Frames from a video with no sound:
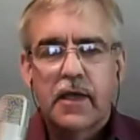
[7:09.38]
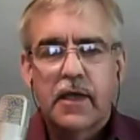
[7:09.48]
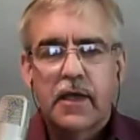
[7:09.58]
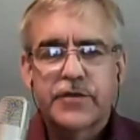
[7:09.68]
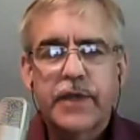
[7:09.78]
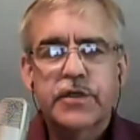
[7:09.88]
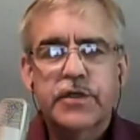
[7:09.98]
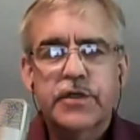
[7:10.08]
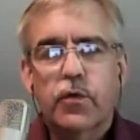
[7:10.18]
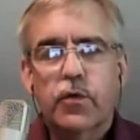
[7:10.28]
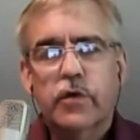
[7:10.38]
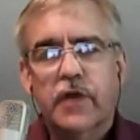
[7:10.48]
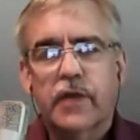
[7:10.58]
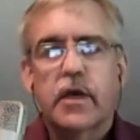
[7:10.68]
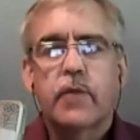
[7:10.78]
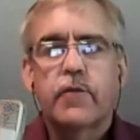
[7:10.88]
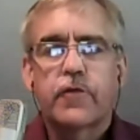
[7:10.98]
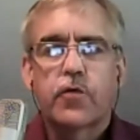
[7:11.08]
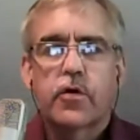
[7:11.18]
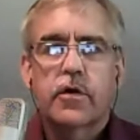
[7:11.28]
As you mentioned, I worked for IBM
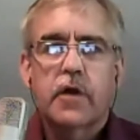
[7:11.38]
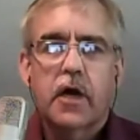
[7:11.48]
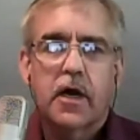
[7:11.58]
for